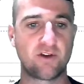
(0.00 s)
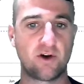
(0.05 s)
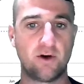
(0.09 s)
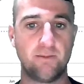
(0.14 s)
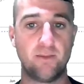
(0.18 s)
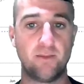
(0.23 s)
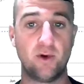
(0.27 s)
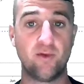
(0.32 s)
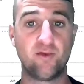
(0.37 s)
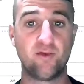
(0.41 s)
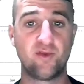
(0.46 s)
or
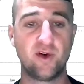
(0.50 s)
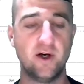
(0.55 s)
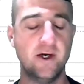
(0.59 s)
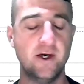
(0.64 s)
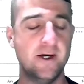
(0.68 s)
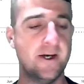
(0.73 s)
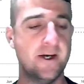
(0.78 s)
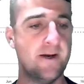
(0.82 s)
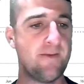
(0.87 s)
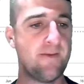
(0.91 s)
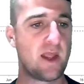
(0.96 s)
month,
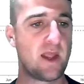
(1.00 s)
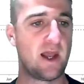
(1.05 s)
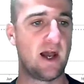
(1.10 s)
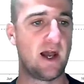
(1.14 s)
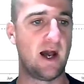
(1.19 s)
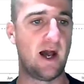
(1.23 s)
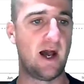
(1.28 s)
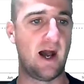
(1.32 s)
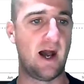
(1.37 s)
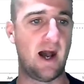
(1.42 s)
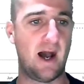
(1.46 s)

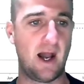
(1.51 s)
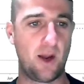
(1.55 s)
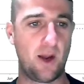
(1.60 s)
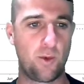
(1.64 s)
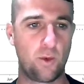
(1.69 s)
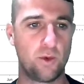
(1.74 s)
I